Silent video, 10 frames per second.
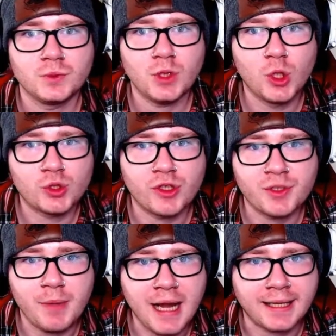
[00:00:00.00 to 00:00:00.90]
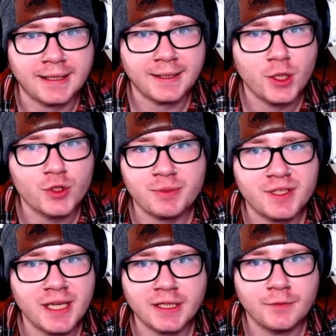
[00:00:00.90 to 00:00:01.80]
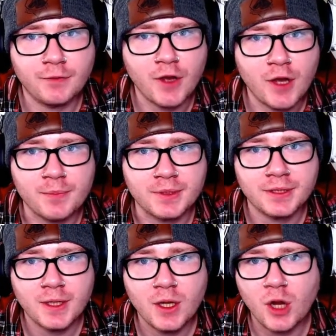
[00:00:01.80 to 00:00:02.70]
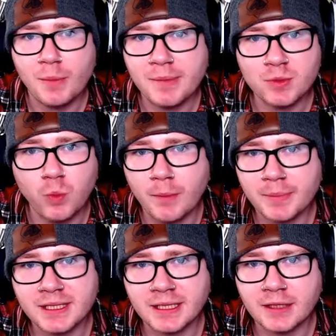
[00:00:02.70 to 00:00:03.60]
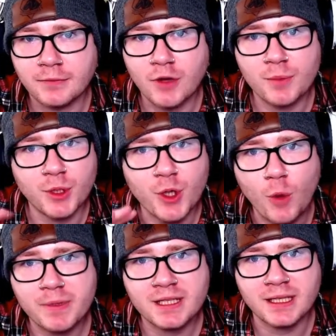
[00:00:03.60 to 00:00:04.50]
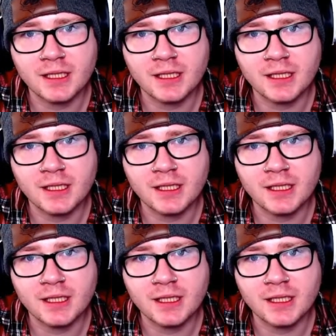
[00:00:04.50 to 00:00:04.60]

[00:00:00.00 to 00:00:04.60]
Ultron's back, 100% confirmed. Maybe it's 1% confirmed or no percent